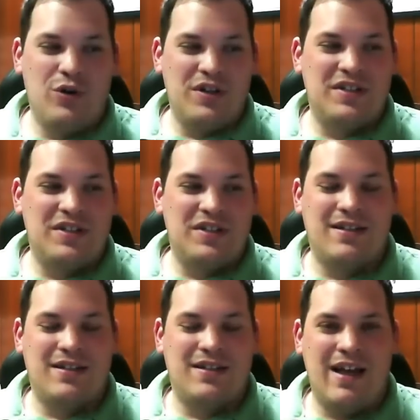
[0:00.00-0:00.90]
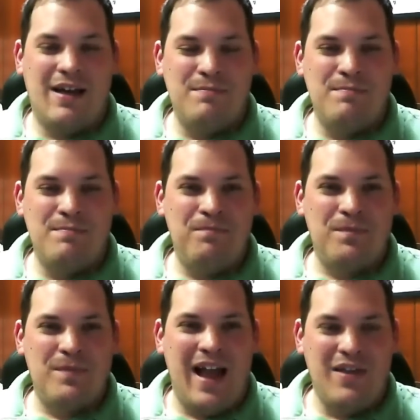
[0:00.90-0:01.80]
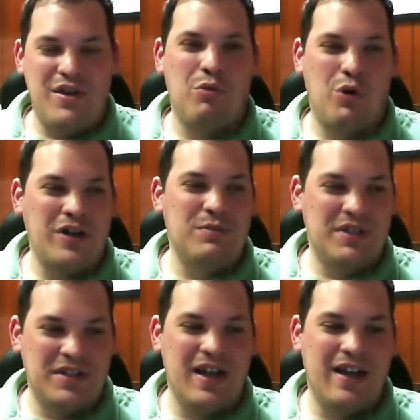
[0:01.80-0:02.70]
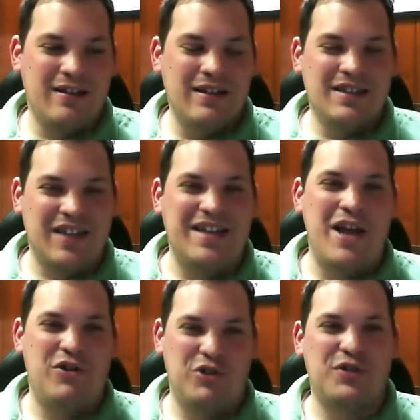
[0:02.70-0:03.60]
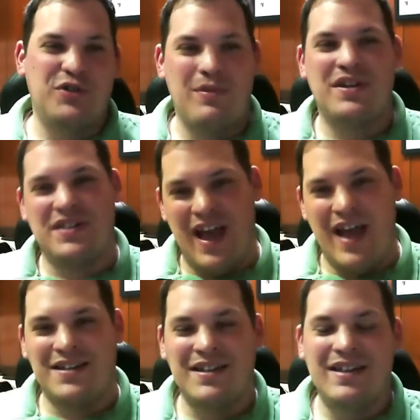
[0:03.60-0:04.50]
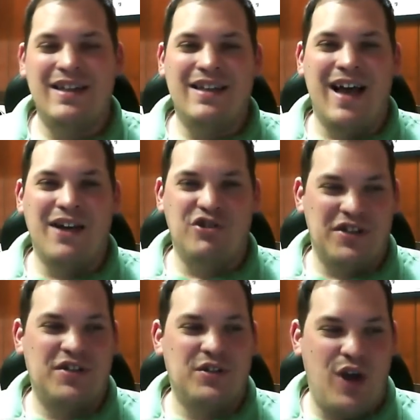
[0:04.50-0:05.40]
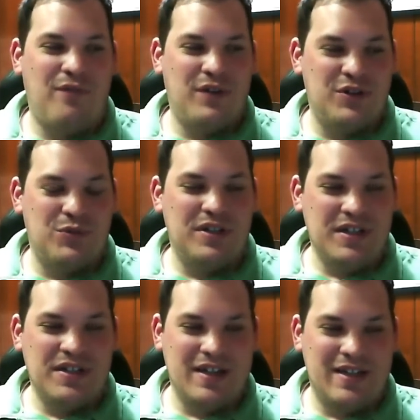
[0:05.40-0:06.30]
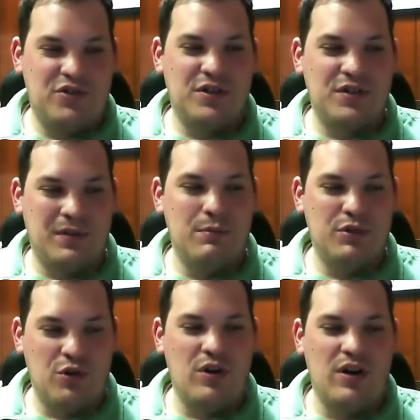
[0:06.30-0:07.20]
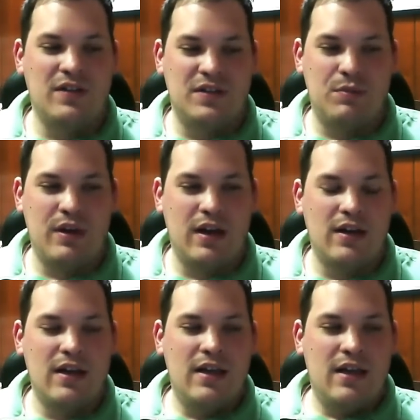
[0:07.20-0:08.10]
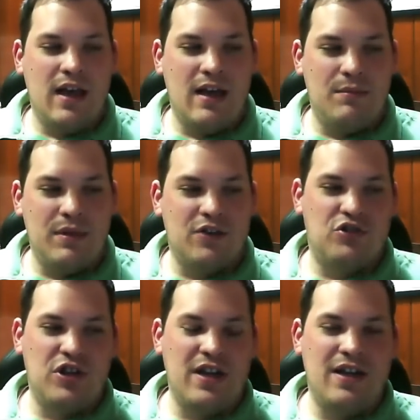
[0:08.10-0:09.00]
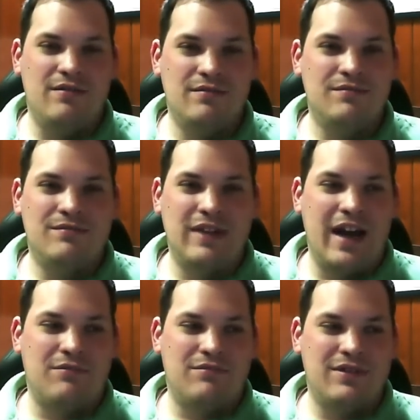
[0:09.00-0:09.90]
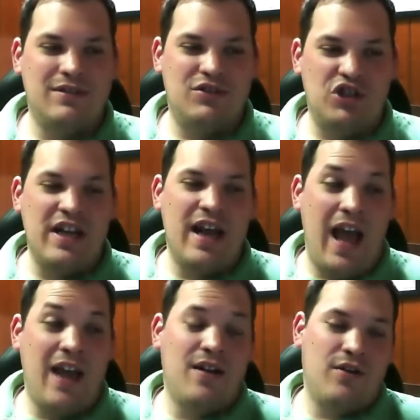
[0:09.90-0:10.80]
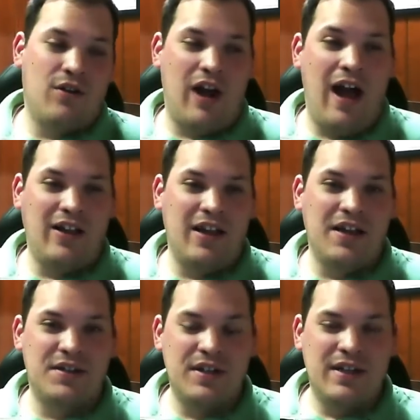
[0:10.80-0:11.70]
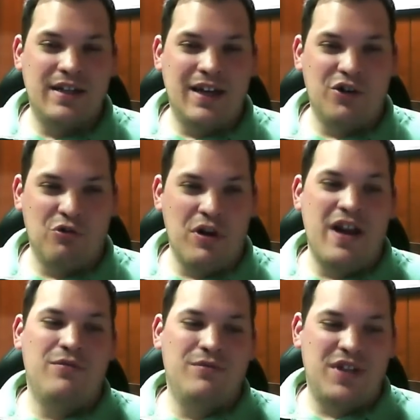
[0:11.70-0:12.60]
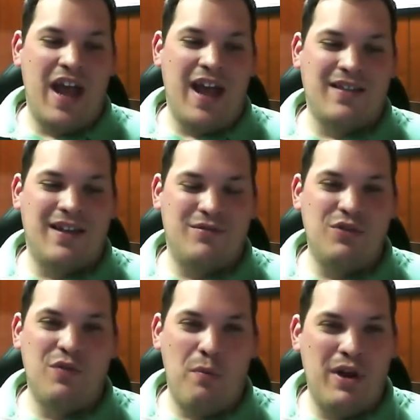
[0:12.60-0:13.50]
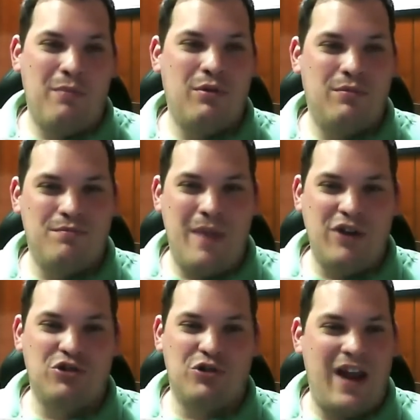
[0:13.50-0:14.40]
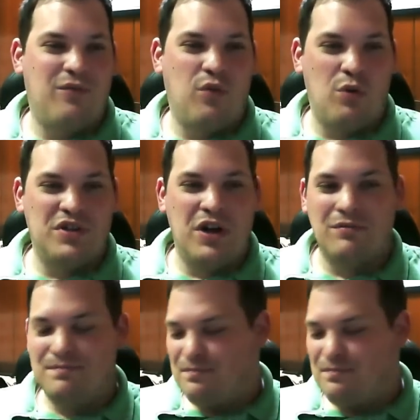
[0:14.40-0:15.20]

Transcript: dissent, I think we're going to be seeing citations from the dissent just as often as we see citations from the majority in this opinion, because she and her colleagues agreed, saying that you've opened up a major can of worms here.